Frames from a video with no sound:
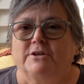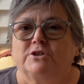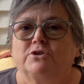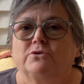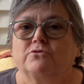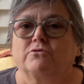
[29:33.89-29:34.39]

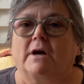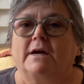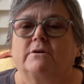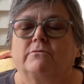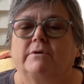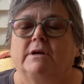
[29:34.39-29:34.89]
to try
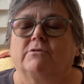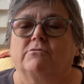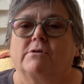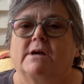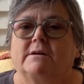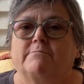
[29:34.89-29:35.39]
to
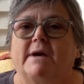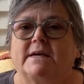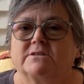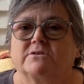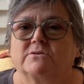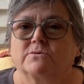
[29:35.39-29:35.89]
recreate a
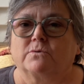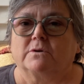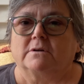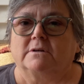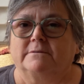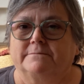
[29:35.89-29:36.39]
master's work